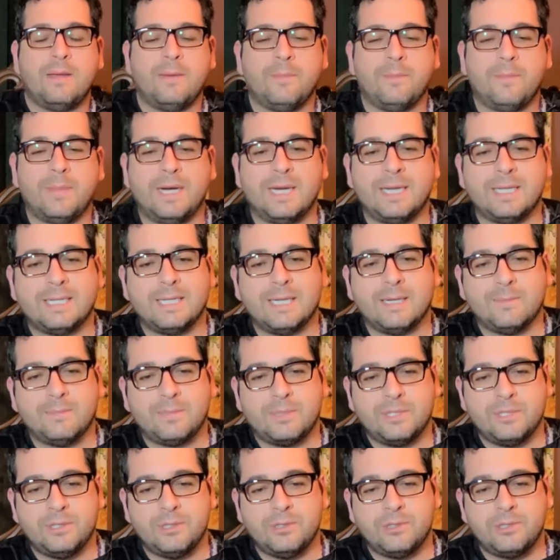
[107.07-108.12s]
my
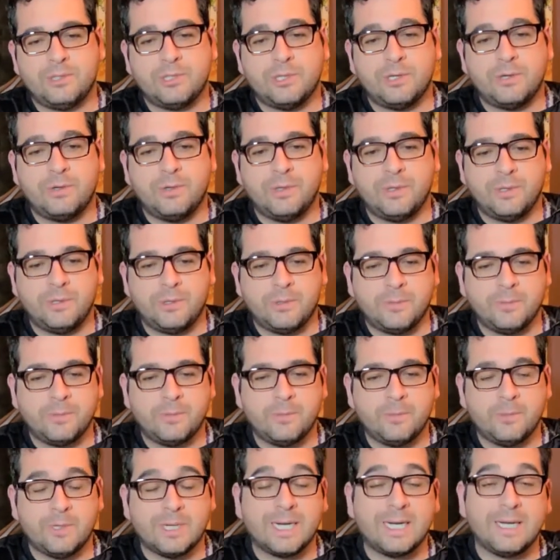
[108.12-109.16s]
attempt to show you
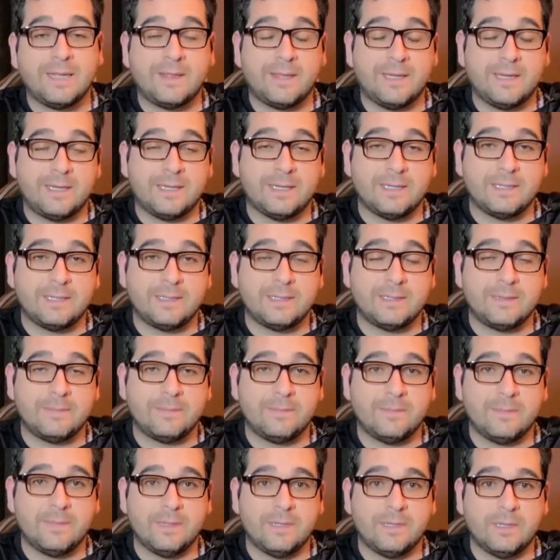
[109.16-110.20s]
what I think is
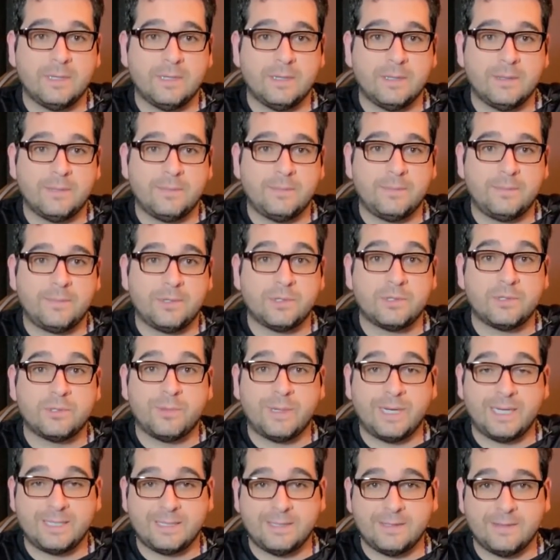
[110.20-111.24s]
a
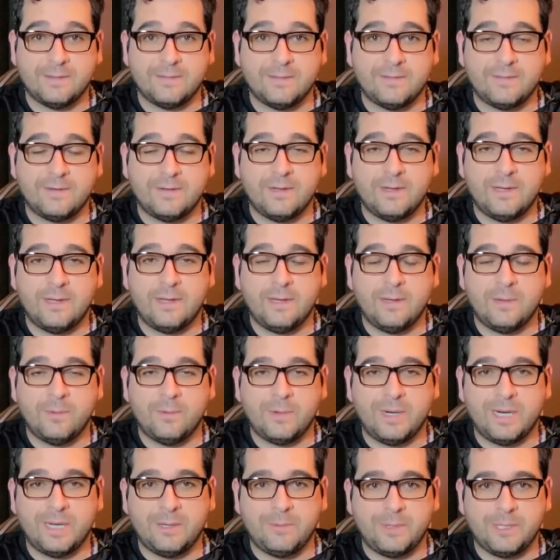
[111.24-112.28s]
persuasive
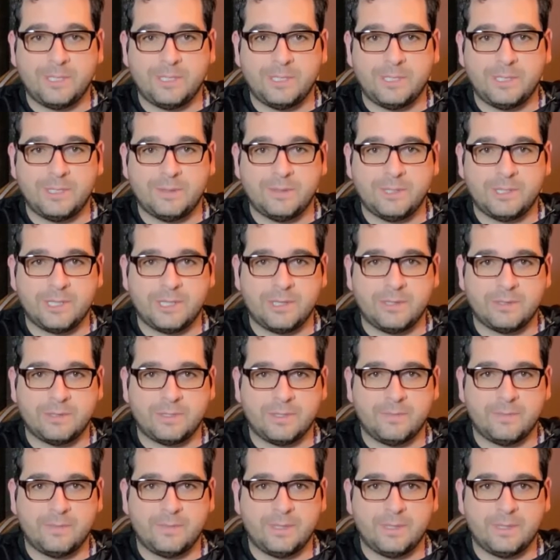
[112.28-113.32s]
way in which you can show
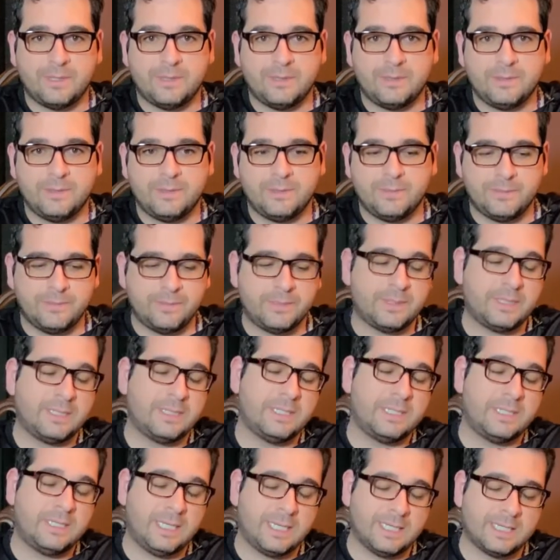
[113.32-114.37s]
someone,
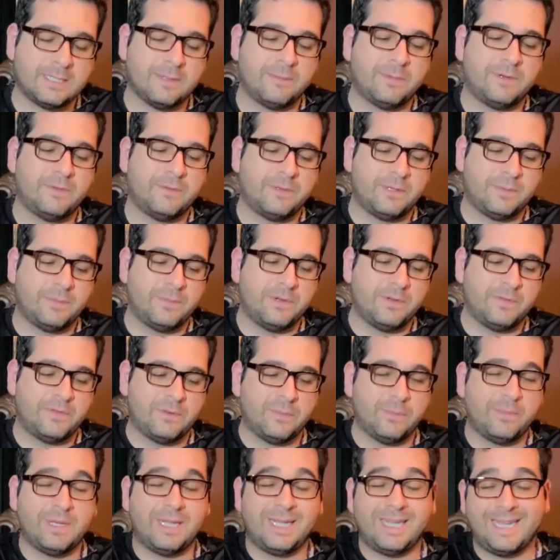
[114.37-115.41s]
get someone to move
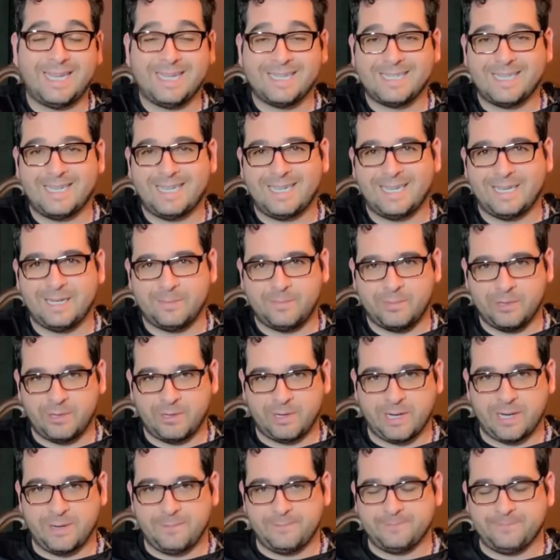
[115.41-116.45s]
from being anti-gun to
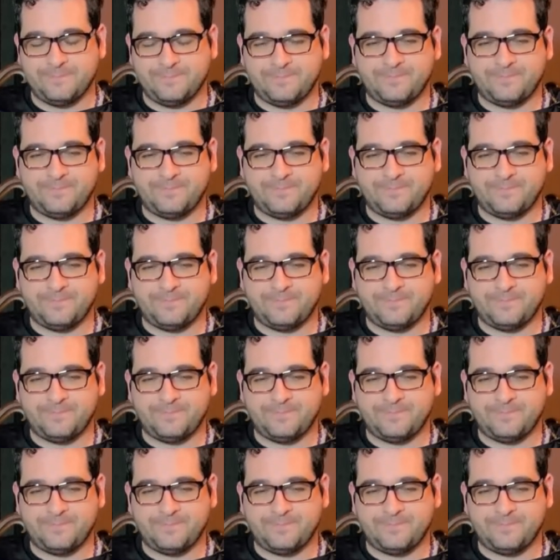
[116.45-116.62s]
pro-gun.